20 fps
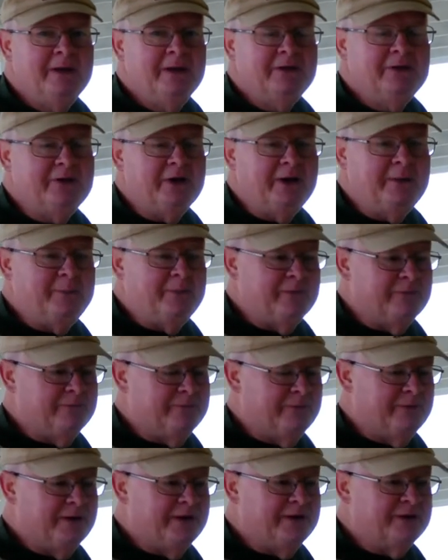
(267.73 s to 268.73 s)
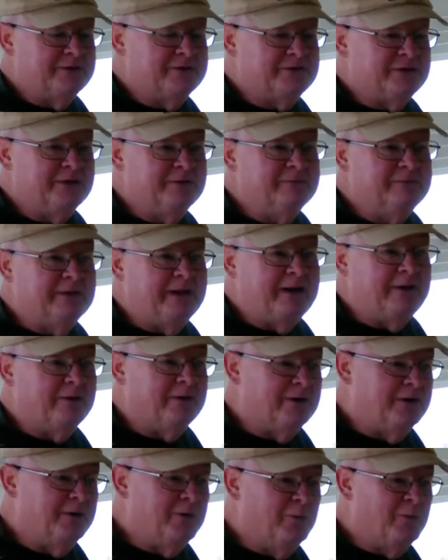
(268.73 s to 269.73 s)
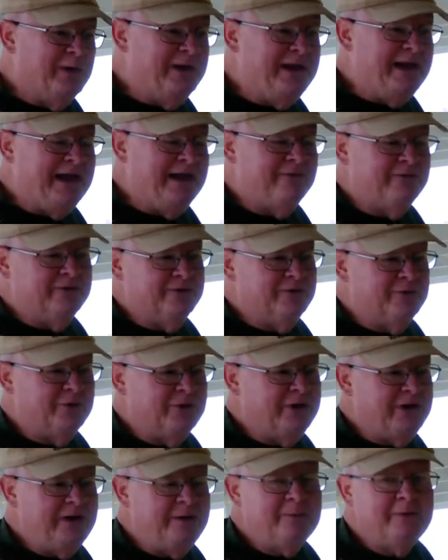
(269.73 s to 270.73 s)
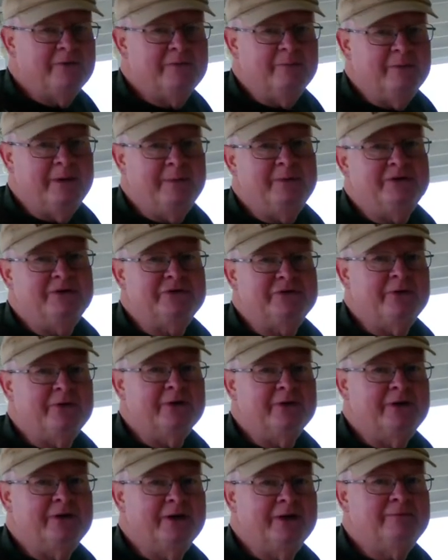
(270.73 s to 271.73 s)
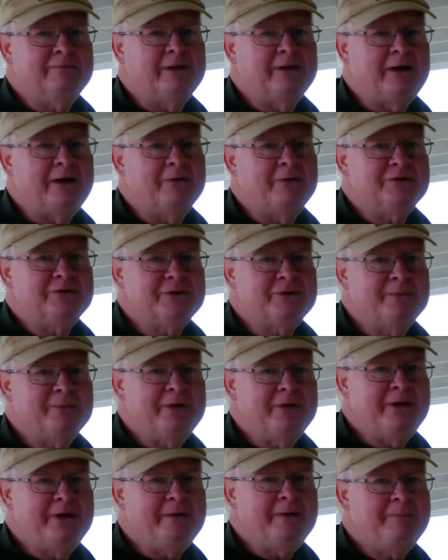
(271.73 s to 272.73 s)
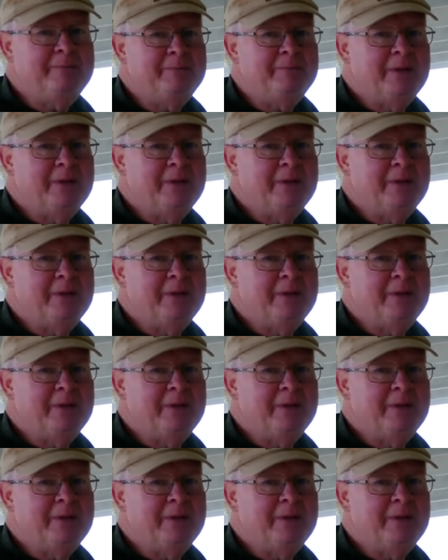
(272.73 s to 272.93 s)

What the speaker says: type of sunflower. We have a dream of maybe selling cut flowers someday.